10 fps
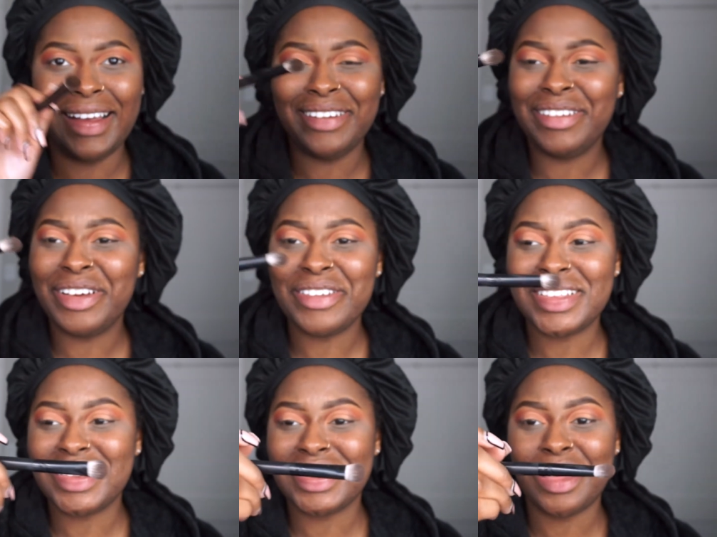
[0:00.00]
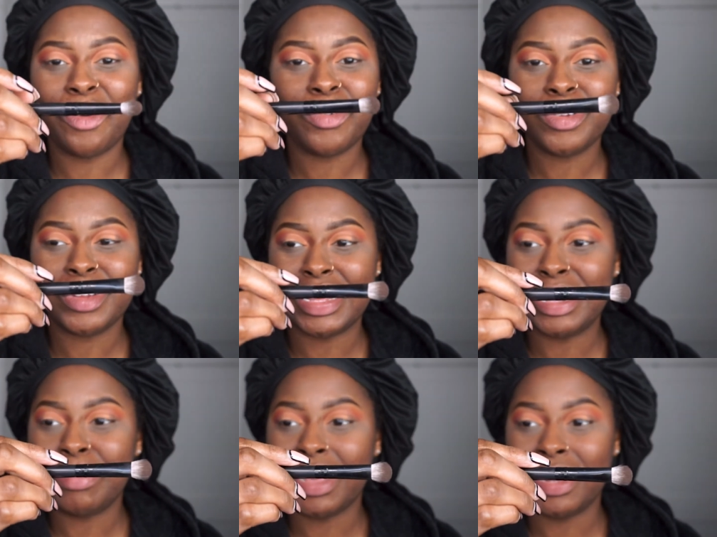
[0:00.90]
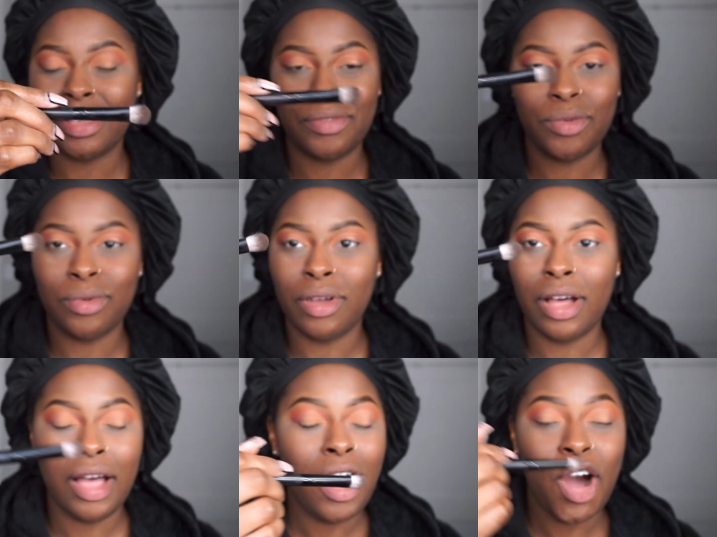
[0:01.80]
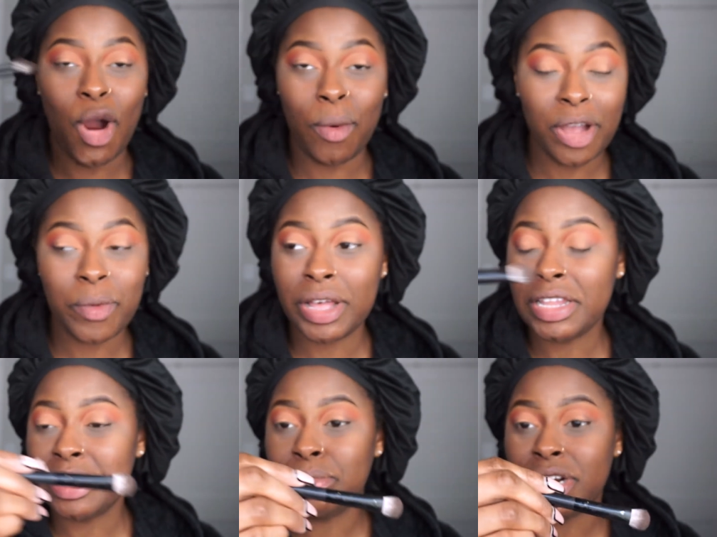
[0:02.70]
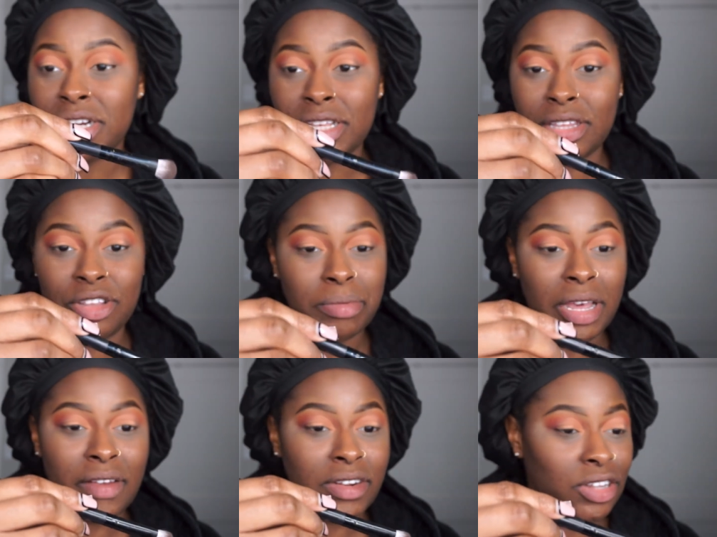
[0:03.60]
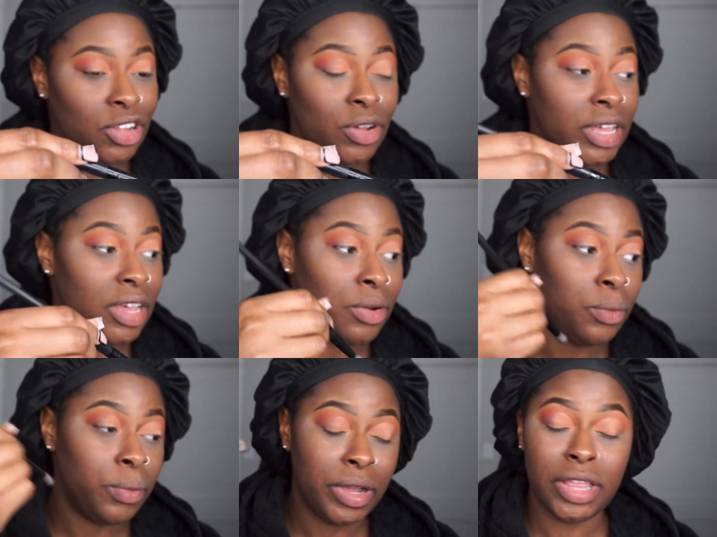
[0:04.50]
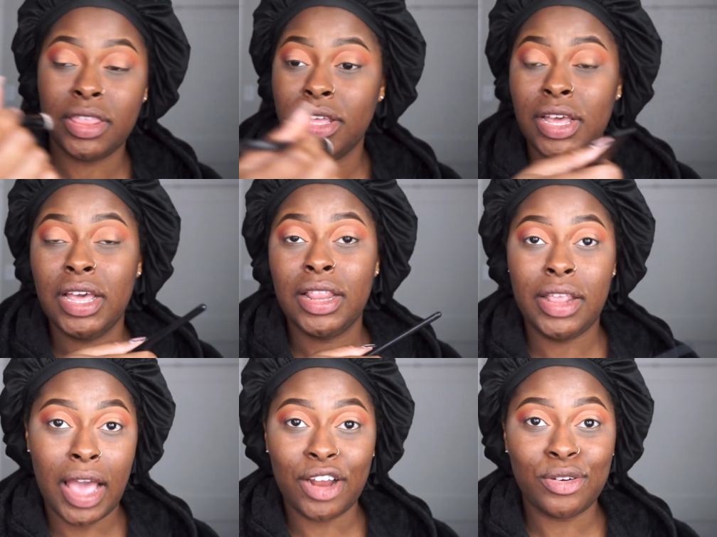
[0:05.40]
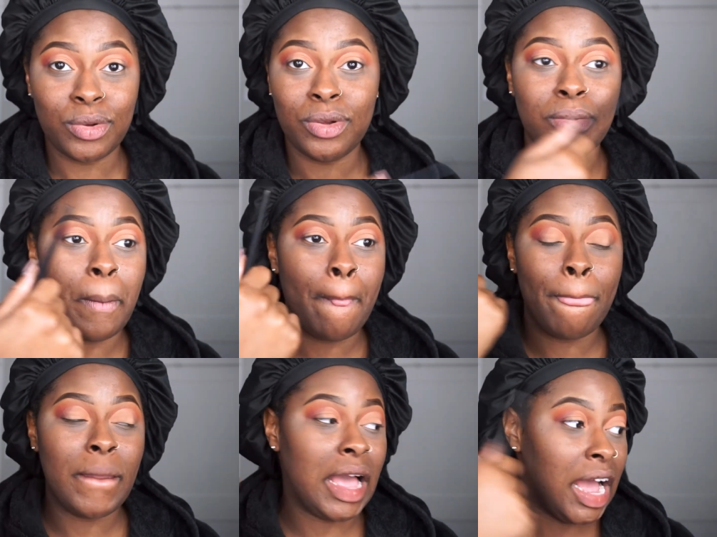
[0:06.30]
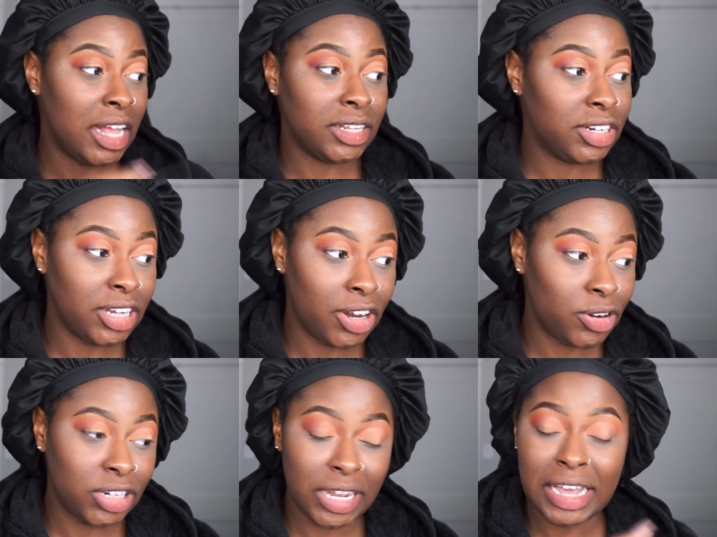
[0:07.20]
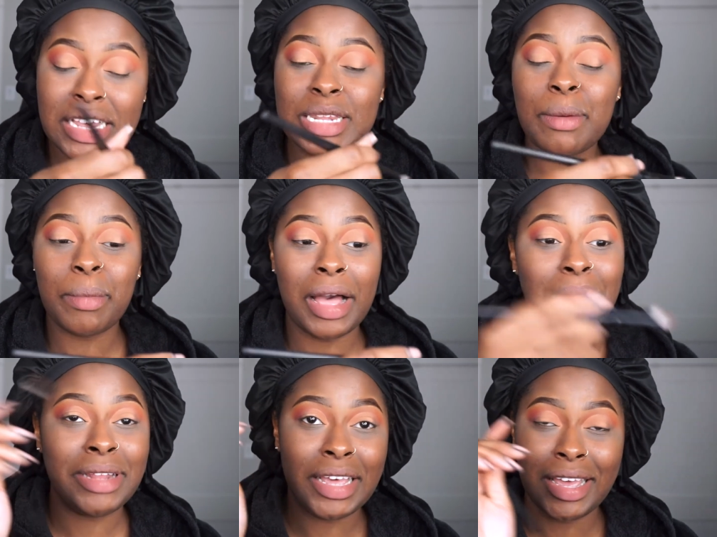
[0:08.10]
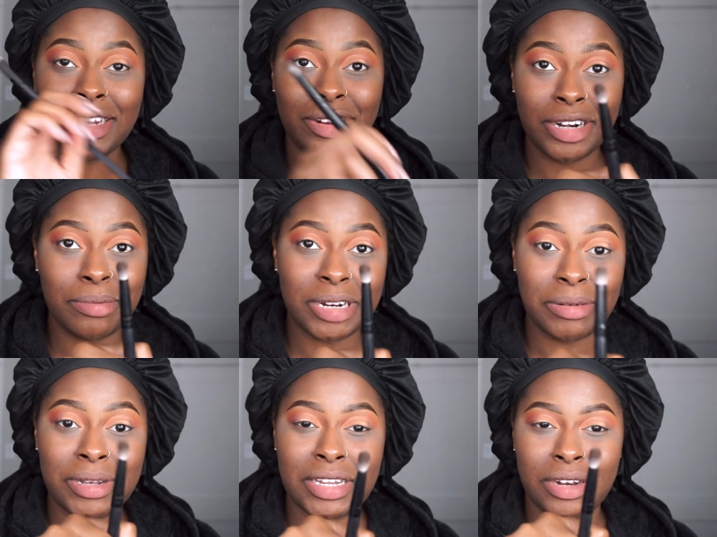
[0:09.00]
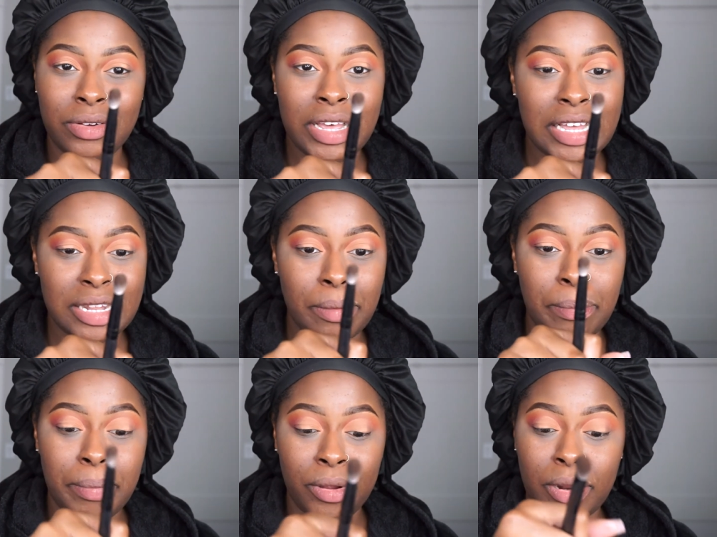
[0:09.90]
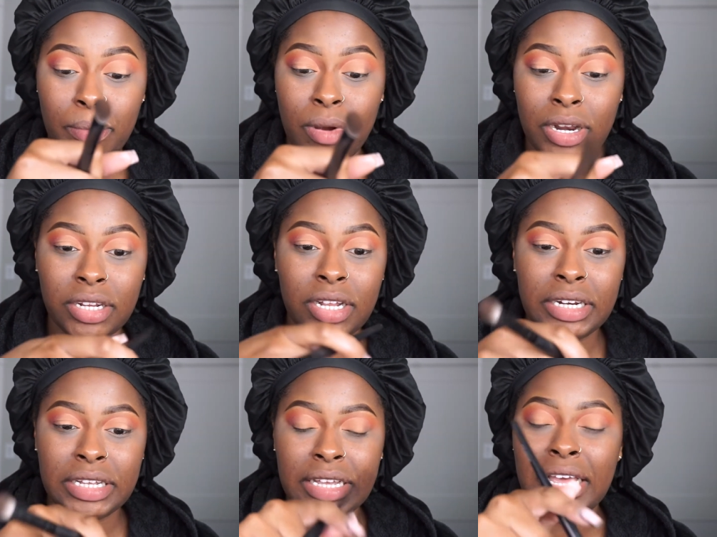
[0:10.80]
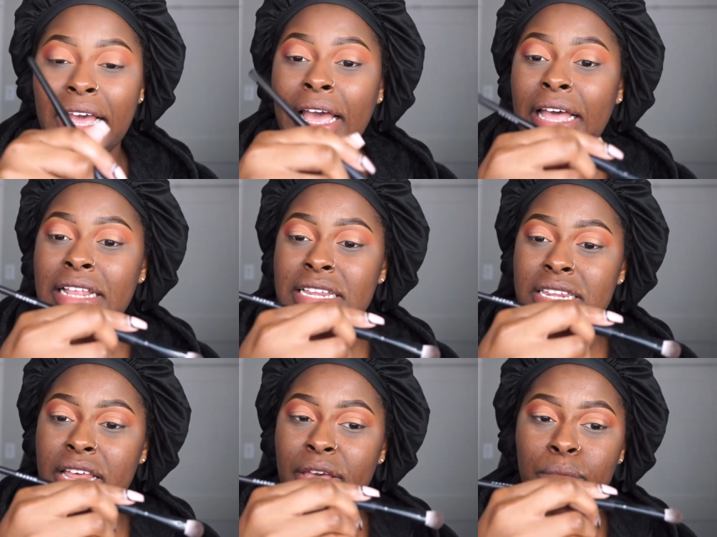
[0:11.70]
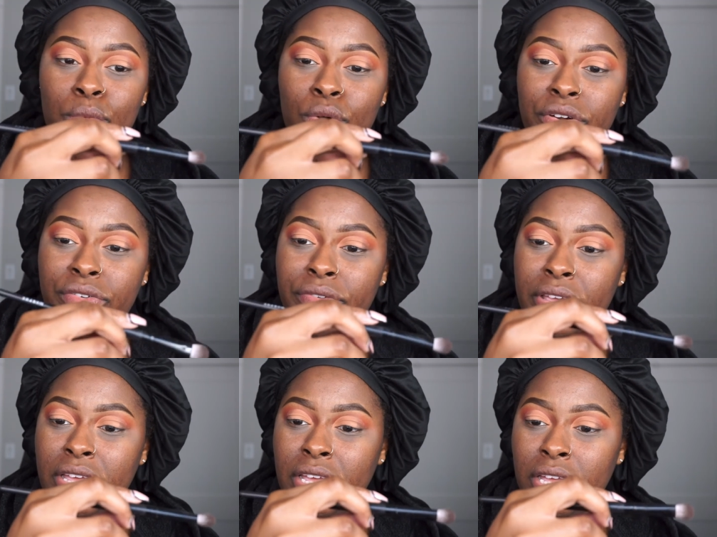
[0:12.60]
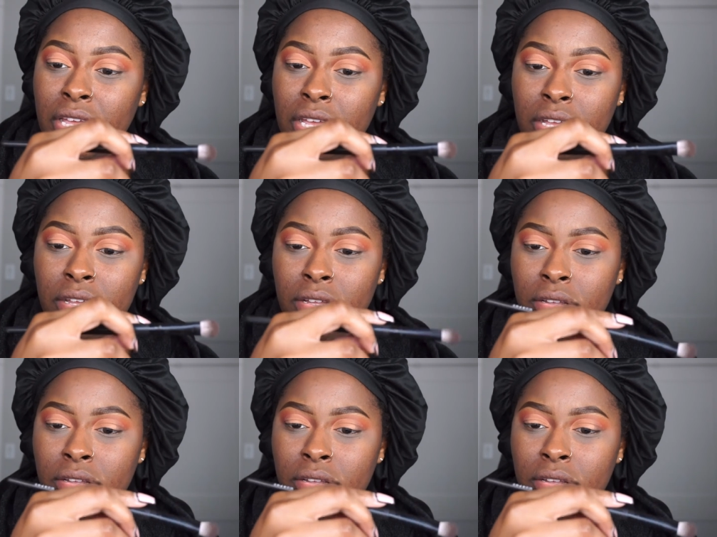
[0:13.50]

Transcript: I don't know if this is helpful to anybody if you are working with clean brushes and you may have to just go in with the actual eyeshadow shades. But I'm taking a dirty brush because I know it has build up product on it. This is a Morphe